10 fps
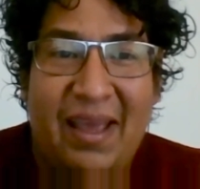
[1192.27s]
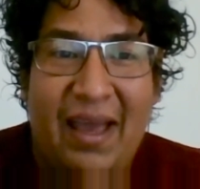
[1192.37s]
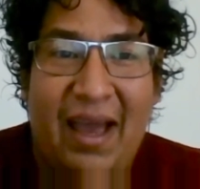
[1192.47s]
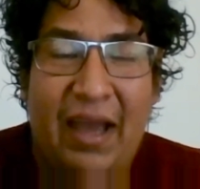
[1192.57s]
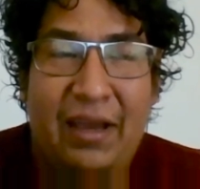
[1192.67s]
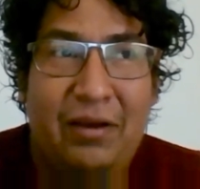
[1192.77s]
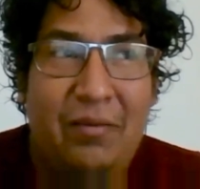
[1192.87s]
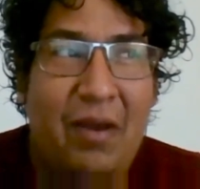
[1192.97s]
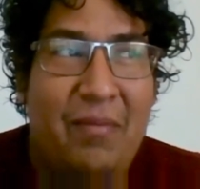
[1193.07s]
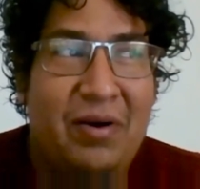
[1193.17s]
I
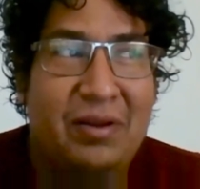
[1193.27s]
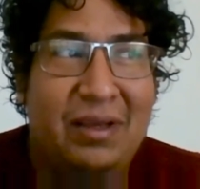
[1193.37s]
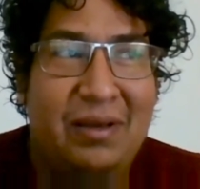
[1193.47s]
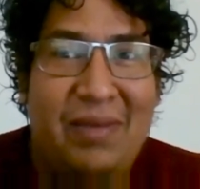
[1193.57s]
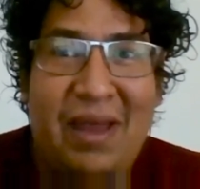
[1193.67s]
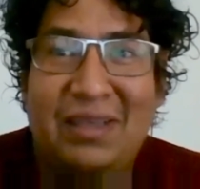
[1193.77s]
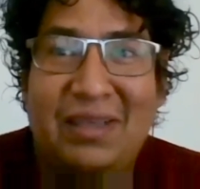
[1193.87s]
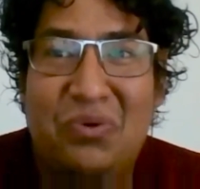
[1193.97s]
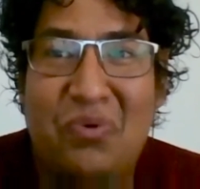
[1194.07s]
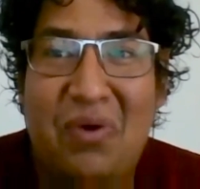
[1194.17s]
remember the main
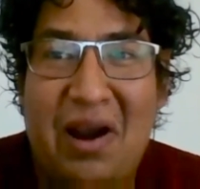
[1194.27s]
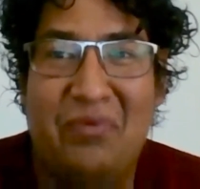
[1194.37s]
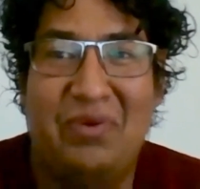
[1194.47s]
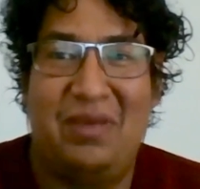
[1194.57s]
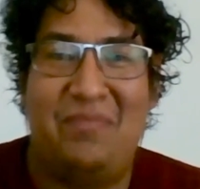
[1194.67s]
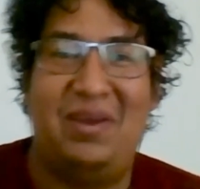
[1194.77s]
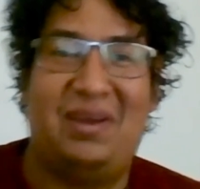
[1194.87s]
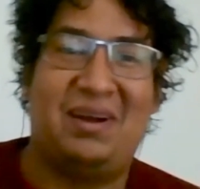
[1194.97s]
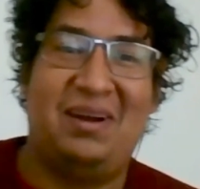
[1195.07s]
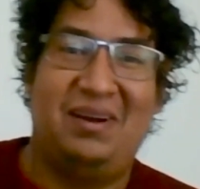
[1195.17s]
square with a
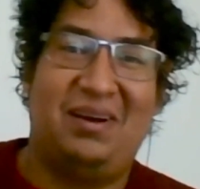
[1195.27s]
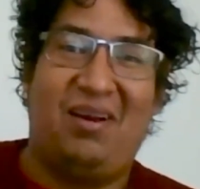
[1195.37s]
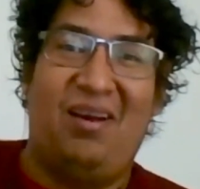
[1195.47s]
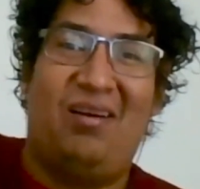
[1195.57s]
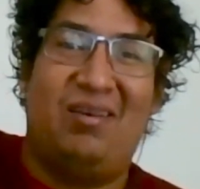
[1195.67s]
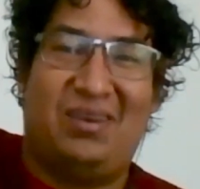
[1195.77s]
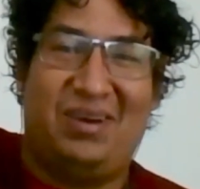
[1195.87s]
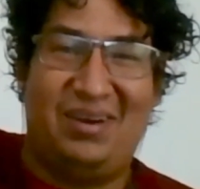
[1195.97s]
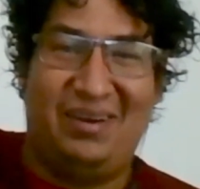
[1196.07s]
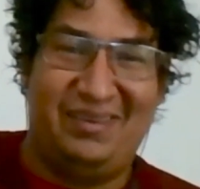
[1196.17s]
big
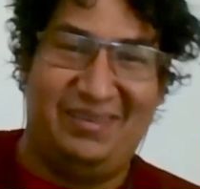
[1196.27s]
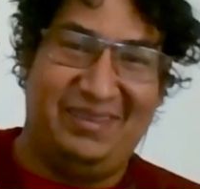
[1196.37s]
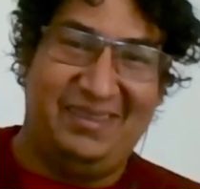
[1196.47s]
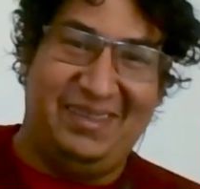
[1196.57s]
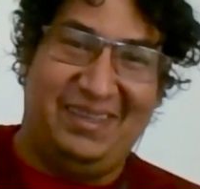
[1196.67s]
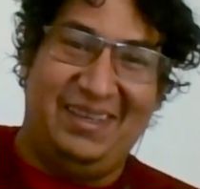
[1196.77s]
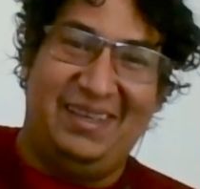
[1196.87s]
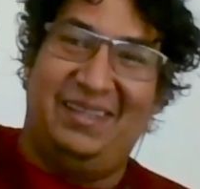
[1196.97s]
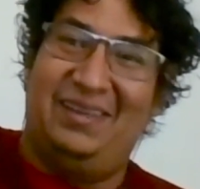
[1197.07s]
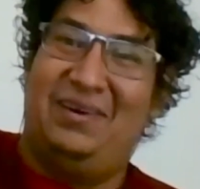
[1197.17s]
clock.
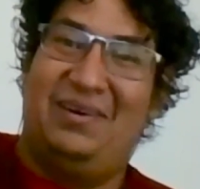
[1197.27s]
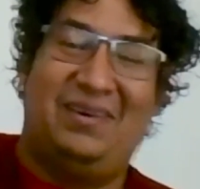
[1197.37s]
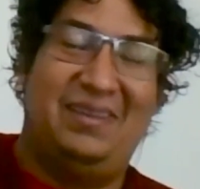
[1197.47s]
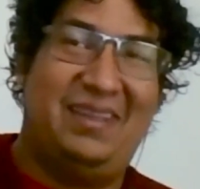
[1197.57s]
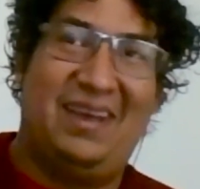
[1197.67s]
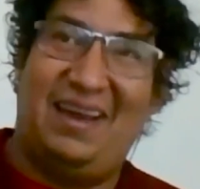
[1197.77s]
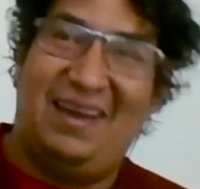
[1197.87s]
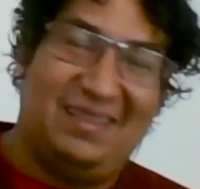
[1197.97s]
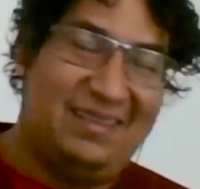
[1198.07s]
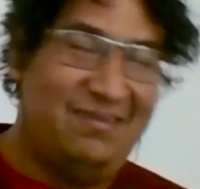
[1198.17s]
No,
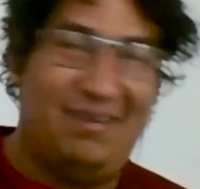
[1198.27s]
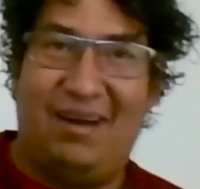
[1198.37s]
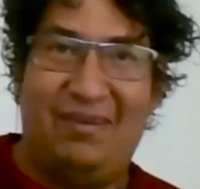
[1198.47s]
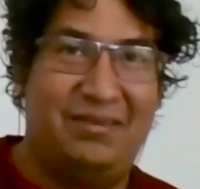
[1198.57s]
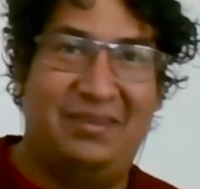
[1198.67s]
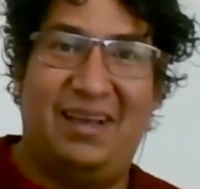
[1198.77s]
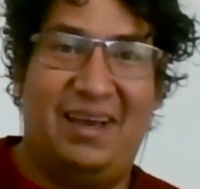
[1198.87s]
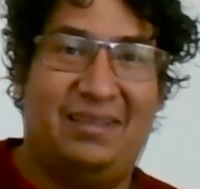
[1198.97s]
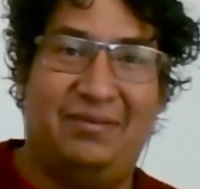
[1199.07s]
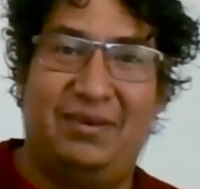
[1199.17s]
that wow,
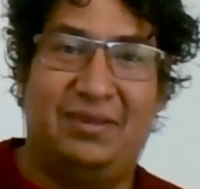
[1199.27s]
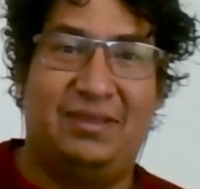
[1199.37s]
that was